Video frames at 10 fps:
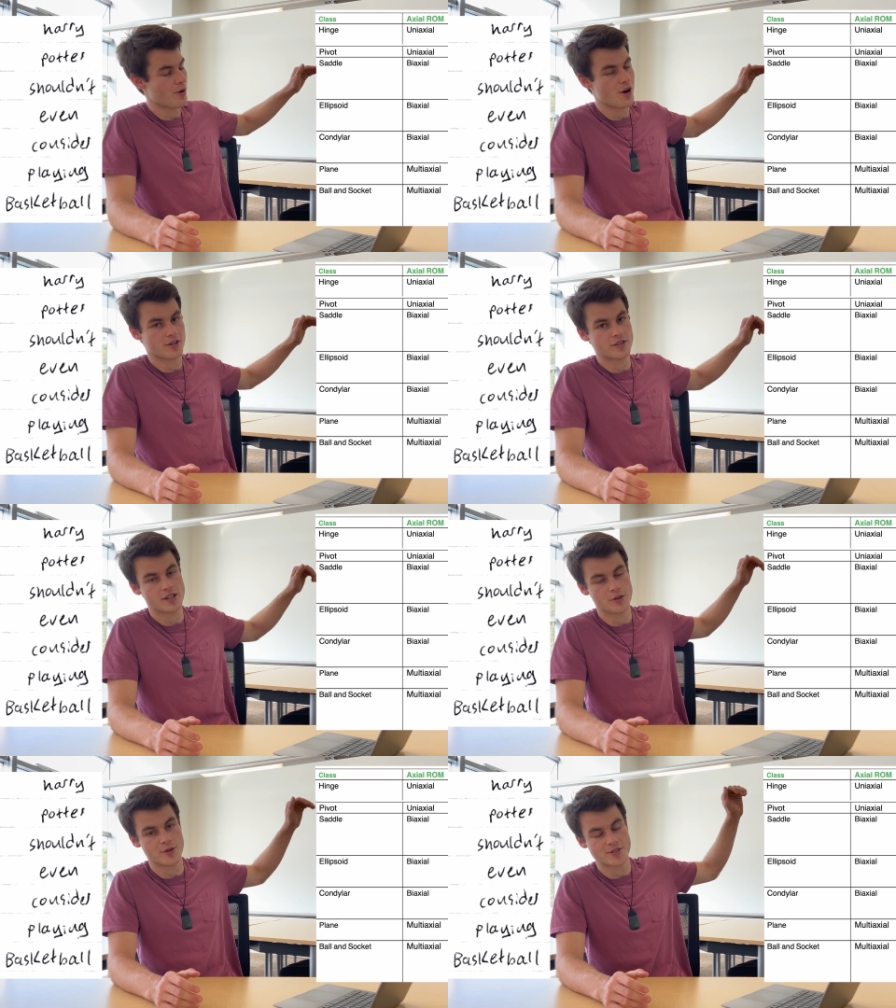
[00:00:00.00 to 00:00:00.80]
and Potter,
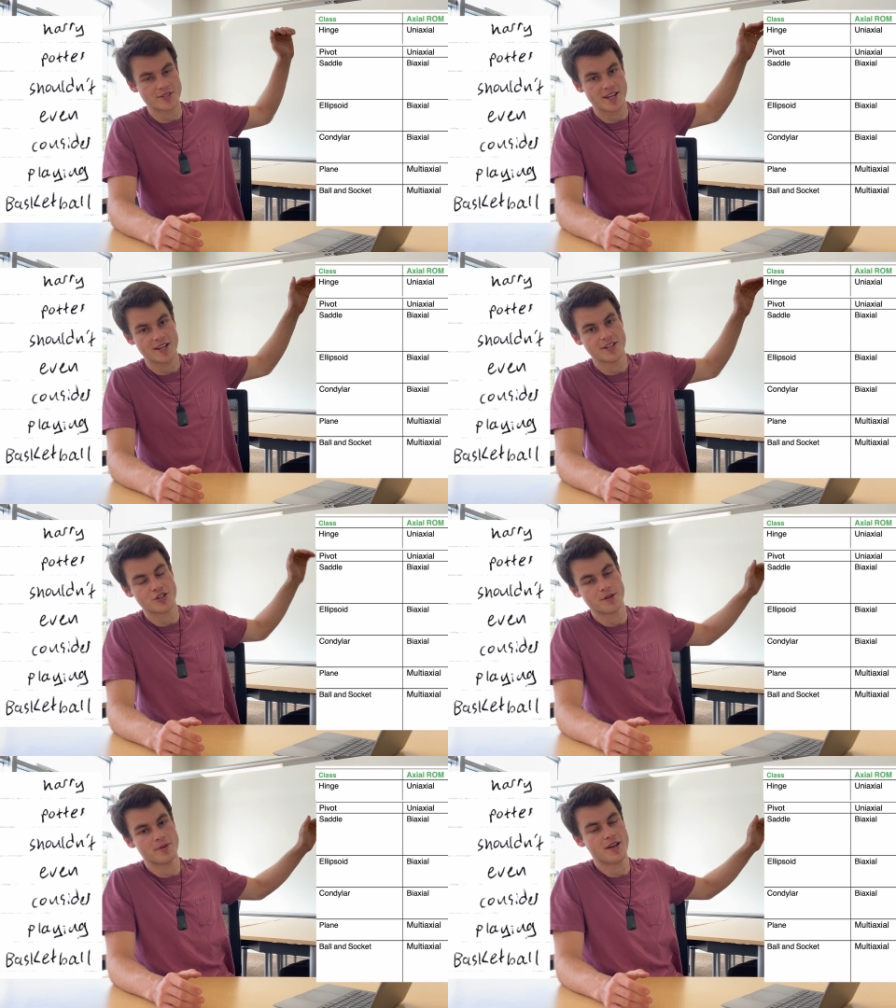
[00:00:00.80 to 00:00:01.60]
otherwise known as
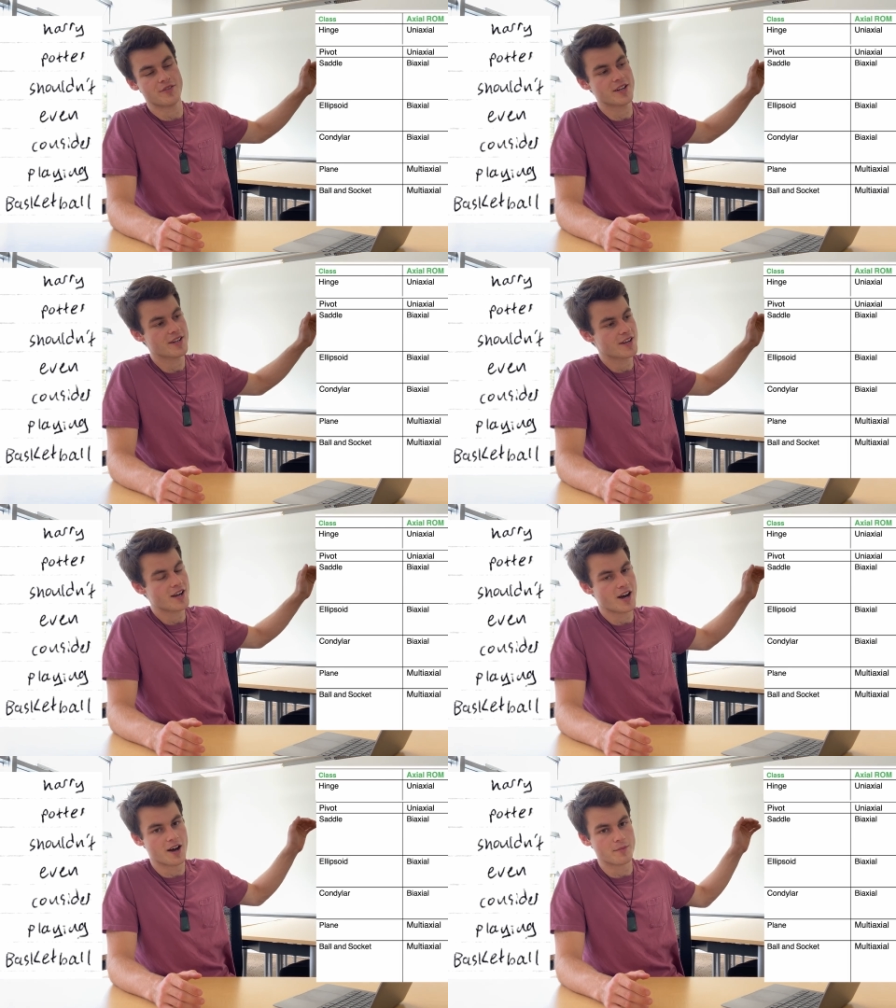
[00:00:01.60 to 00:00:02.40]
hinge and pivot,
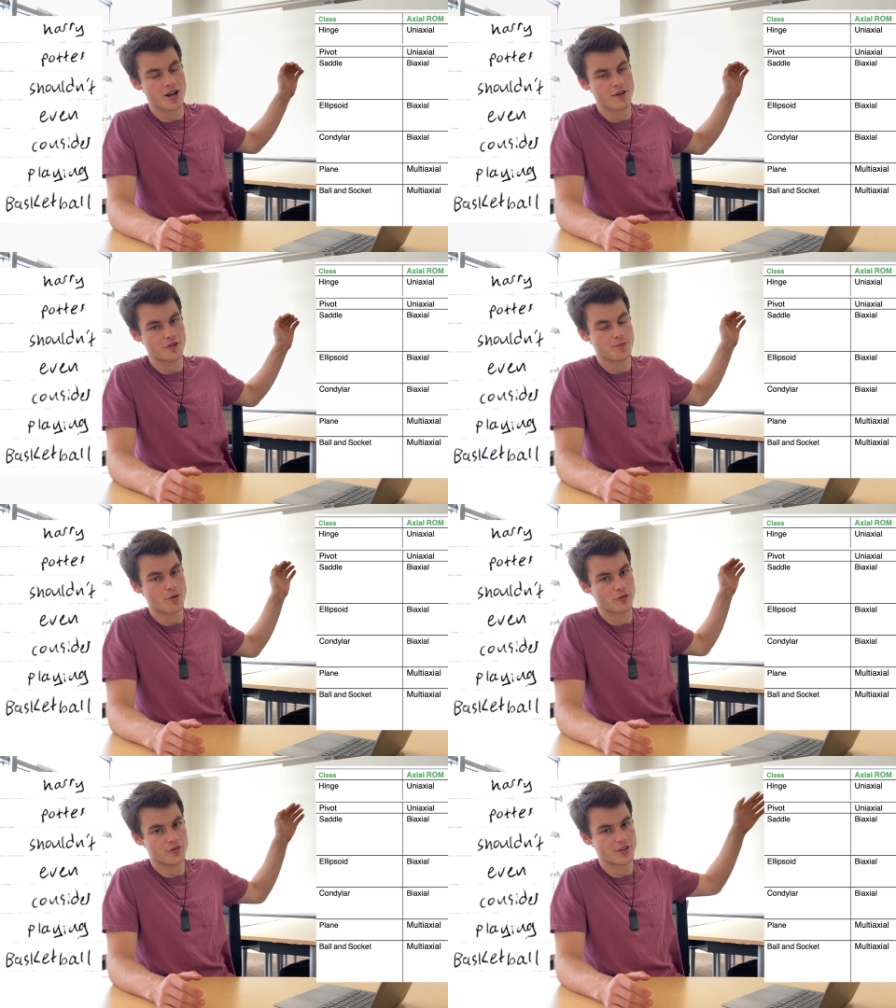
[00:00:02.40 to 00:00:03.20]
um, cover
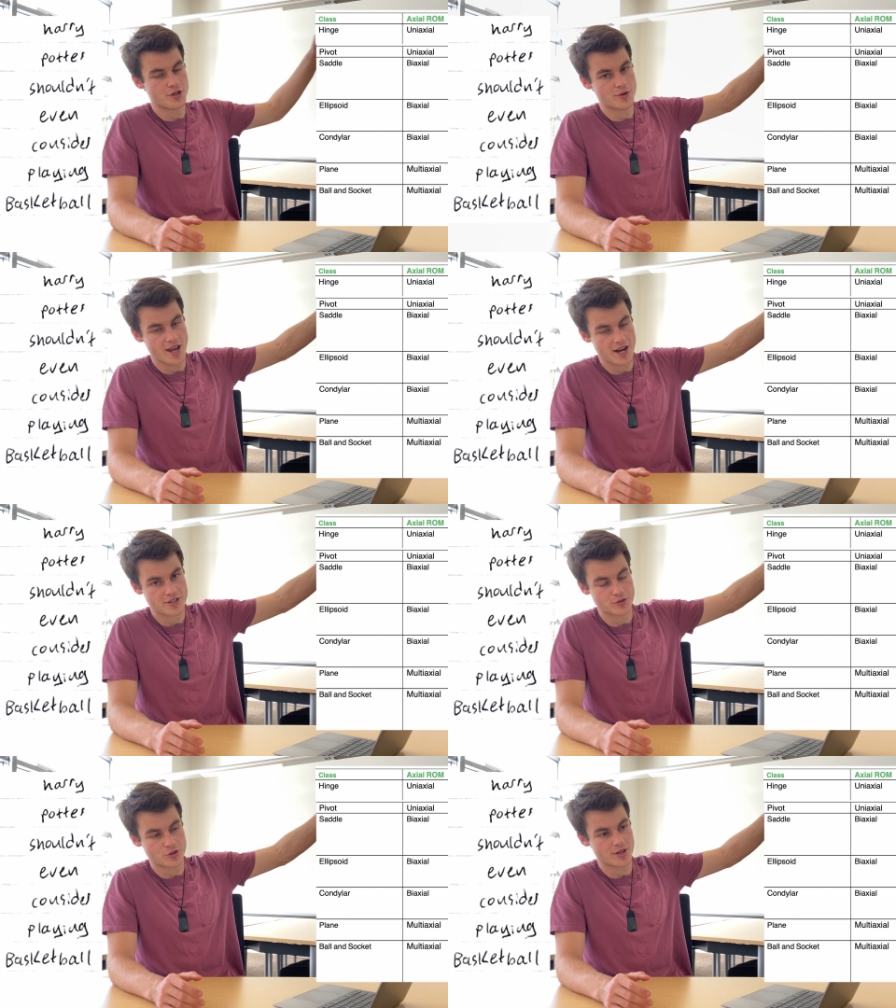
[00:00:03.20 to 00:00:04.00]
both the
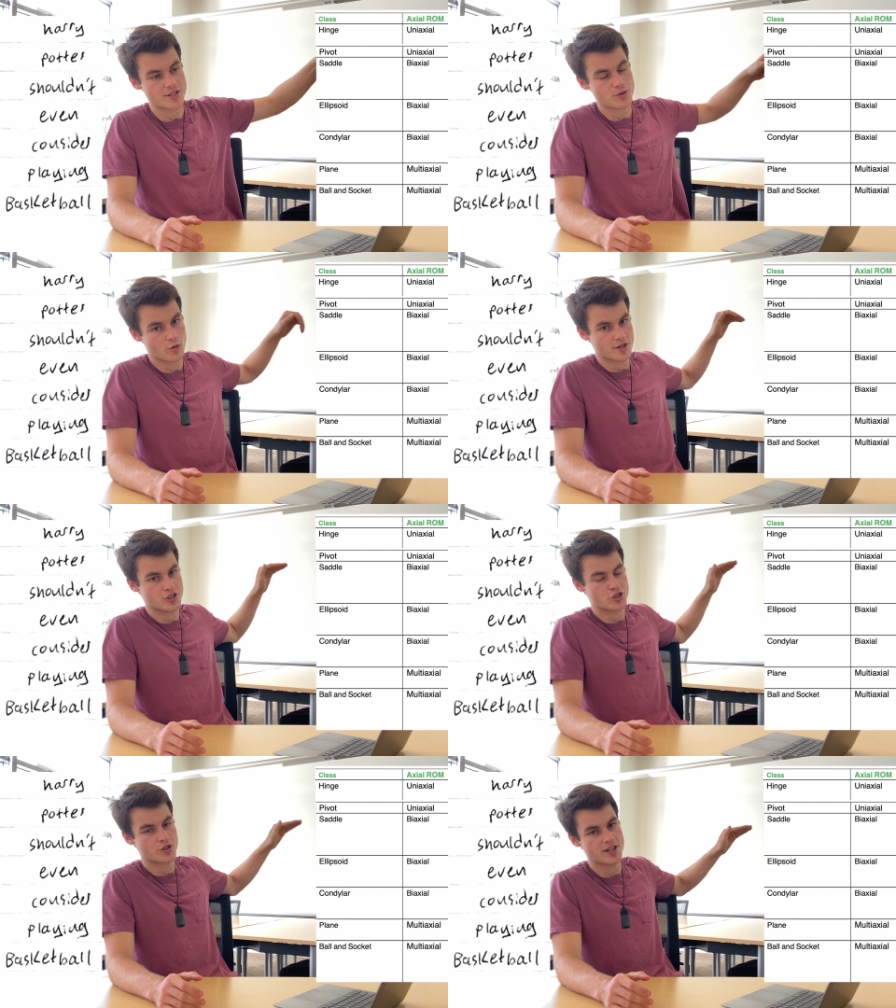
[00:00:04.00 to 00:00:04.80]
uniaxial joints, whereas
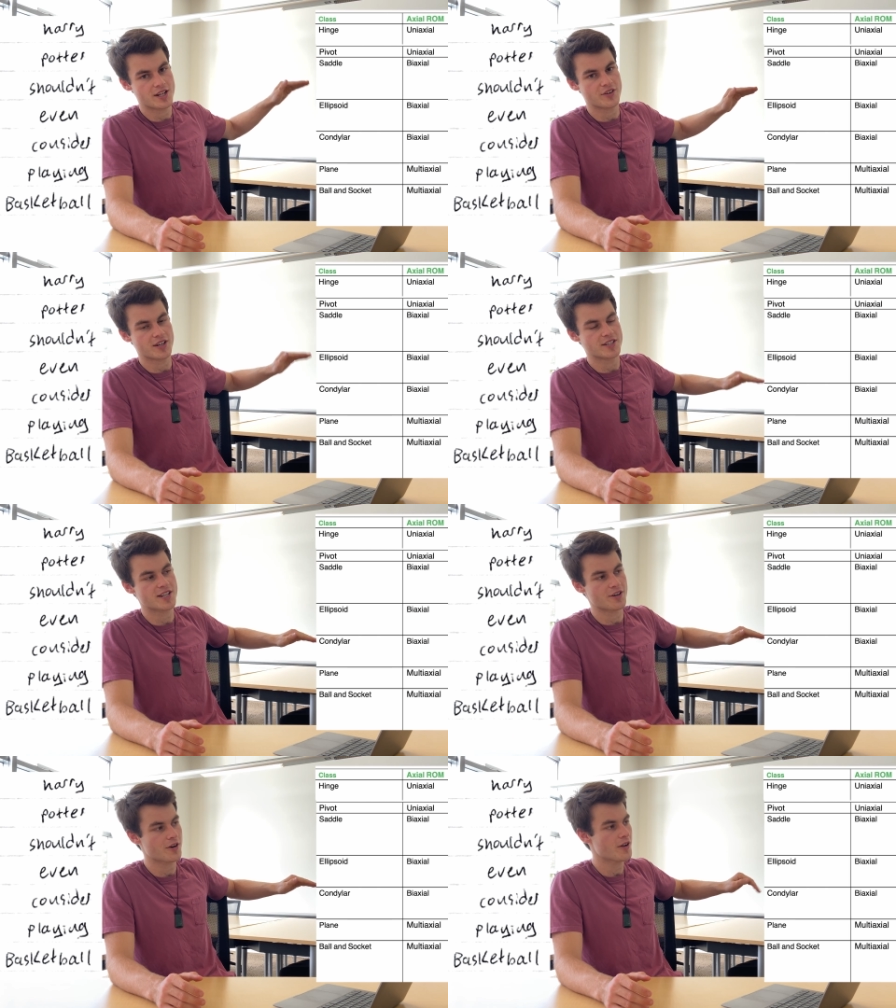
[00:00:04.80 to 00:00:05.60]
they shouldn't even
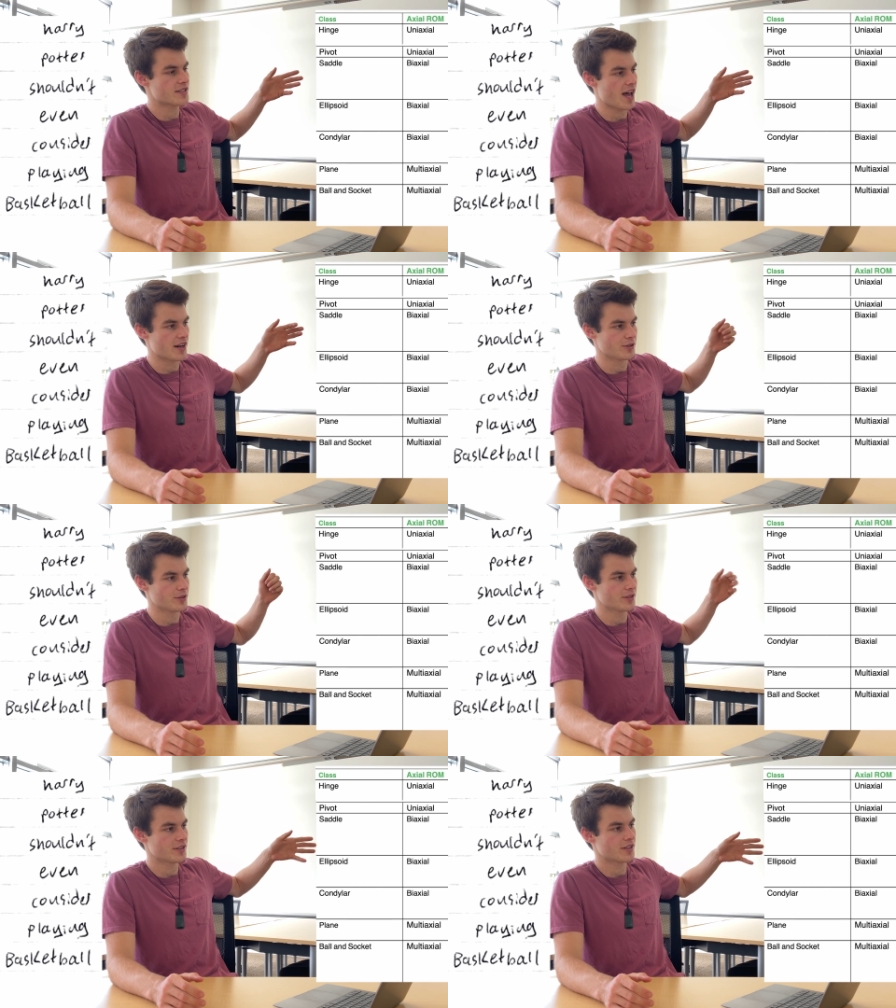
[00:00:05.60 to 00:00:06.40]
consider
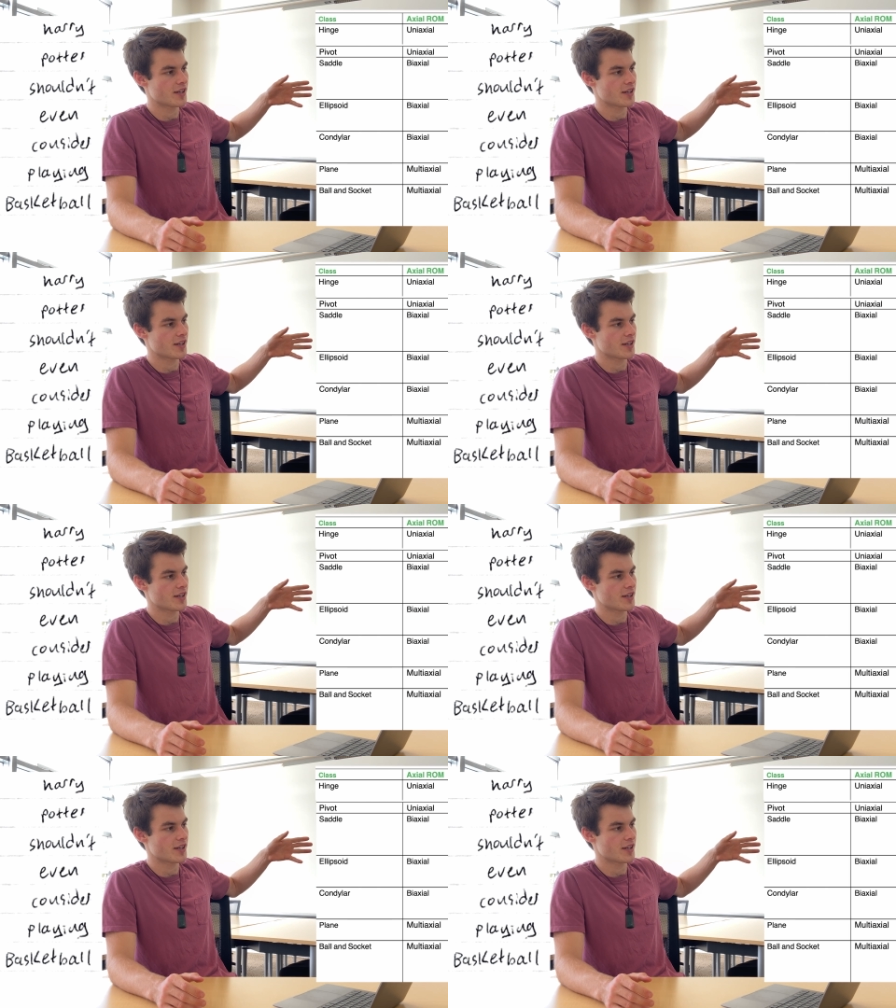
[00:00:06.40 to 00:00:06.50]
saddle,